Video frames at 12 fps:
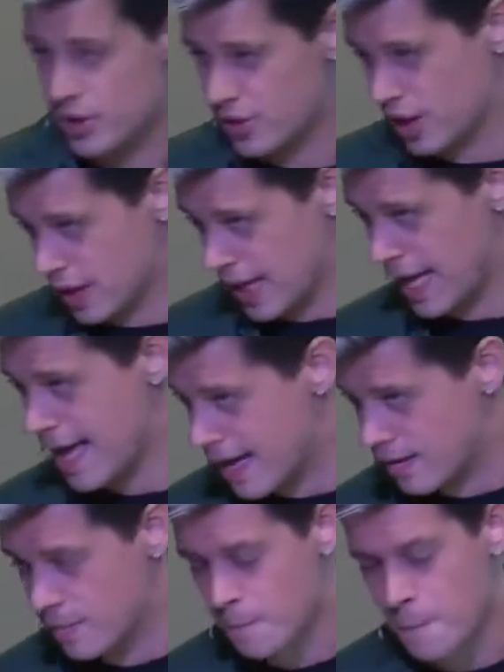much as they
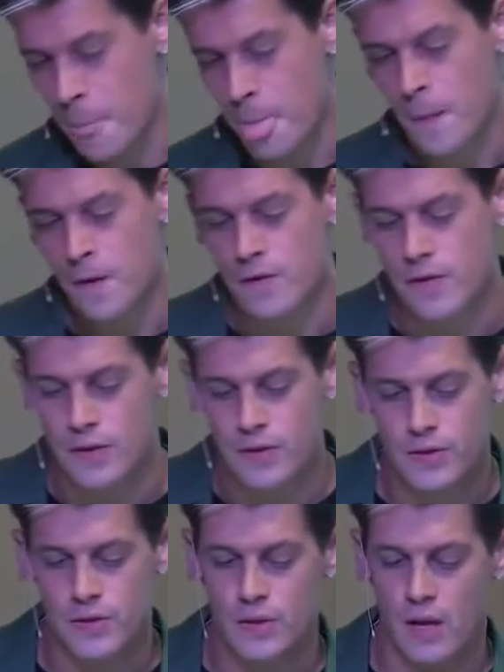can
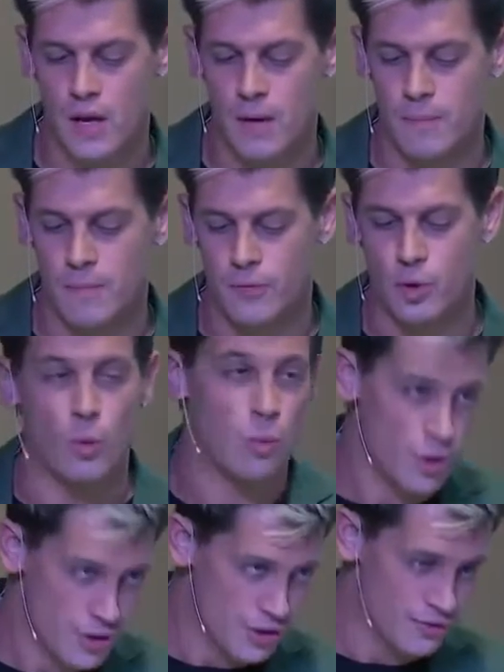that your
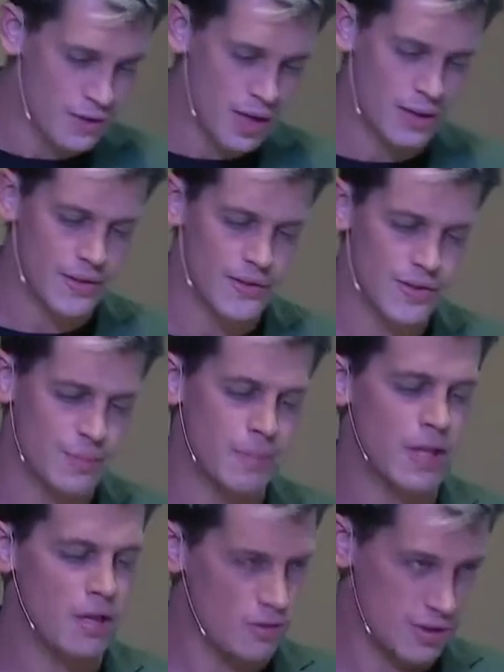words are violence is
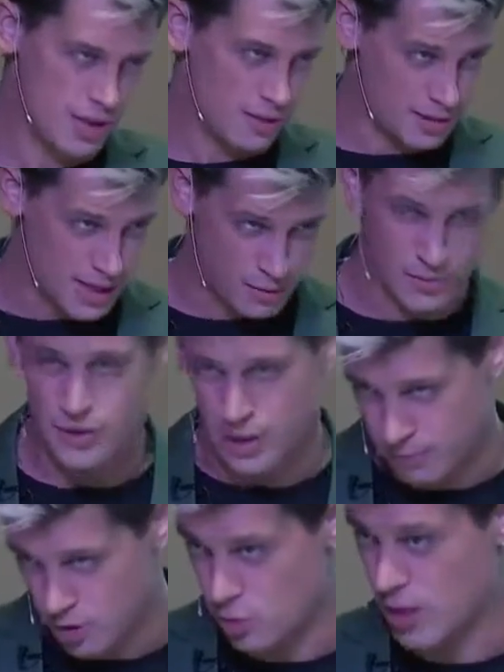because it allows
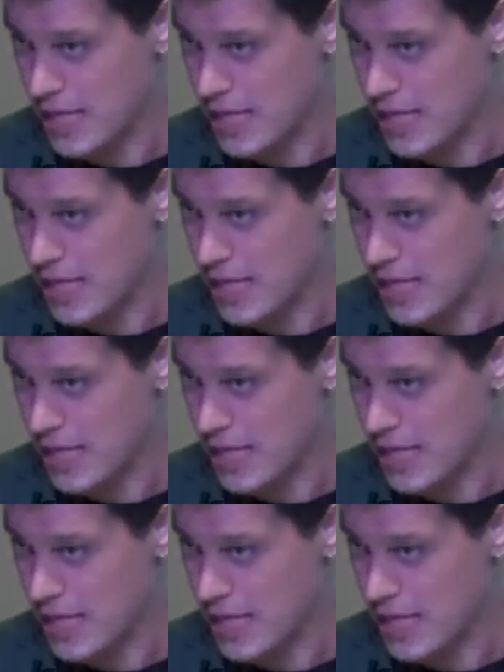them to